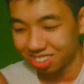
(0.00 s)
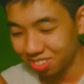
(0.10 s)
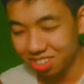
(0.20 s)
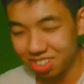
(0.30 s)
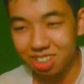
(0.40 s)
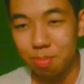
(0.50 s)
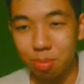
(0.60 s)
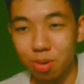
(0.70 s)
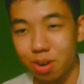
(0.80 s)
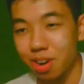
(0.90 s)
We
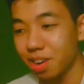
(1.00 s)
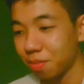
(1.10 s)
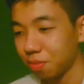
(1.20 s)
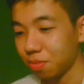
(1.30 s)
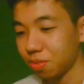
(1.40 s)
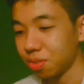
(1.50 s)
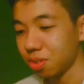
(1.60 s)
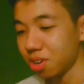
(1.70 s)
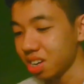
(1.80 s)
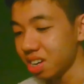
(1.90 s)
break
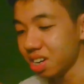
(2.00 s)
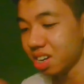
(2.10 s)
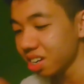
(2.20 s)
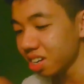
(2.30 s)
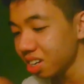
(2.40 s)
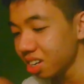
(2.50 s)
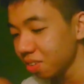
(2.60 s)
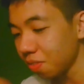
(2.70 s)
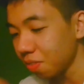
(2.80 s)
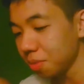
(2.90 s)
free
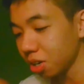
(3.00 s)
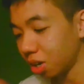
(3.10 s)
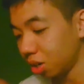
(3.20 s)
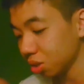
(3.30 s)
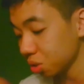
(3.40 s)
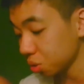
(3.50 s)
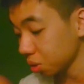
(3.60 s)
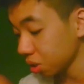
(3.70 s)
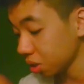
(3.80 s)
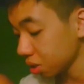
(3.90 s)
from the
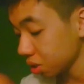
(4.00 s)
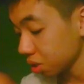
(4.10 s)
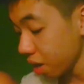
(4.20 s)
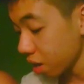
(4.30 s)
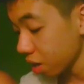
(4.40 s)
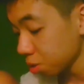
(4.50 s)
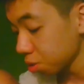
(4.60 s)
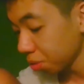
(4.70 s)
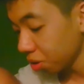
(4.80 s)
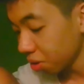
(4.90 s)
constraints and
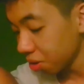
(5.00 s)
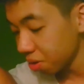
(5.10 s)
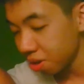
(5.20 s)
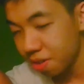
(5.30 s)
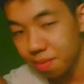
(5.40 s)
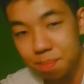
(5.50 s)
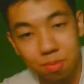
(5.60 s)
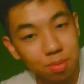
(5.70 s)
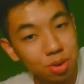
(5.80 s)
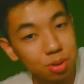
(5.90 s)
explore even
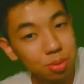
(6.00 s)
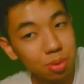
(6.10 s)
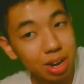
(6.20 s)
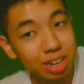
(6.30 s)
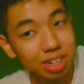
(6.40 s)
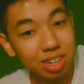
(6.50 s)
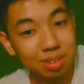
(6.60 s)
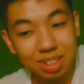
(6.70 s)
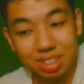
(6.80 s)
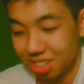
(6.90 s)
more wider
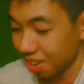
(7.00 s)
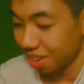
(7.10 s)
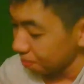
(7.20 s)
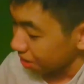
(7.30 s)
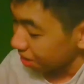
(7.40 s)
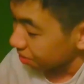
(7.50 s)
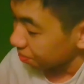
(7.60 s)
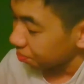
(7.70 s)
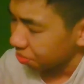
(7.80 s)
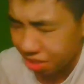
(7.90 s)
areas, but
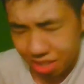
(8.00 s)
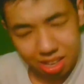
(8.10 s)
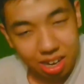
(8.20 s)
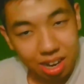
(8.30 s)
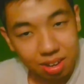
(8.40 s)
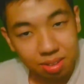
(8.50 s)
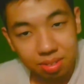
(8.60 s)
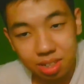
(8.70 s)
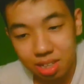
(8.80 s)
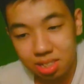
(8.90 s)
yeah,
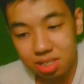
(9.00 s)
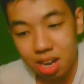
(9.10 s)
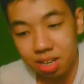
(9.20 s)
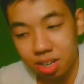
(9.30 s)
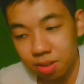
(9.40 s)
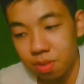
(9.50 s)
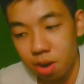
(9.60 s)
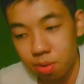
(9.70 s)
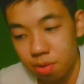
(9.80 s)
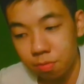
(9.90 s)
that's under
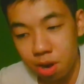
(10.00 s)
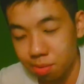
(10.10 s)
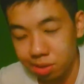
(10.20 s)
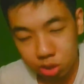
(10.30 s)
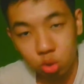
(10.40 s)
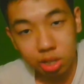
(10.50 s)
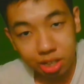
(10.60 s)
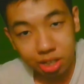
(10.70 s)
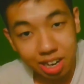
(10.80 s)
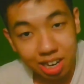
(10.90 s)
very
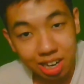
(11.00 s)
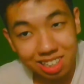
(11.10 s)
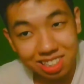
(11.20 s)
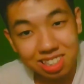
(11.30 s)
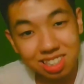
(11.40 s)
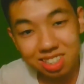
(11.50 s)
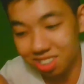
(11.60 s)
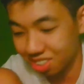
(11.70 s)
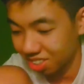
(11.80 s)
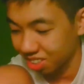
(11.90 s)
strict guidelines
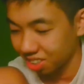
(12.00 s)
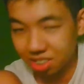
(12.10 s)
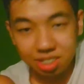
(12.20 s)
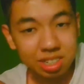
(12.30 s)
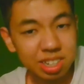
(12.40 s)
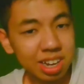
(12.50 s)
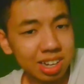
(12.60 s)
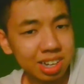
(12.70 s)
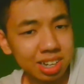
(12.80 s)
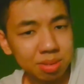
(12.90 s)

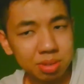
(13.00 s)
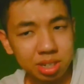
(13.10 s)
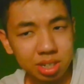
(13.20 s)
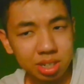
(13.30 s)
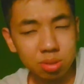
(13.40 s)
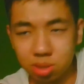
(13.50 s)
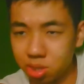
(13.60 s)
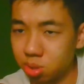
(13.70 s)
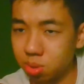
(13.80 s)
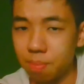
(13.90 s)
that we do
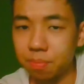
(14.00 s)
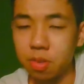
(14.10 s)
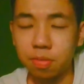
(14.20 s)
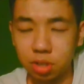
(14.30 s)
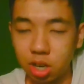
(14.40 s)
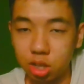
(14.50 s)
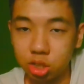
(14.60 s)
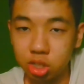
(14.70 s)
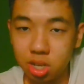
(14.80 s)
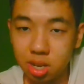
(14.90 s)
this with
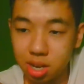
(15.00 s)
caution,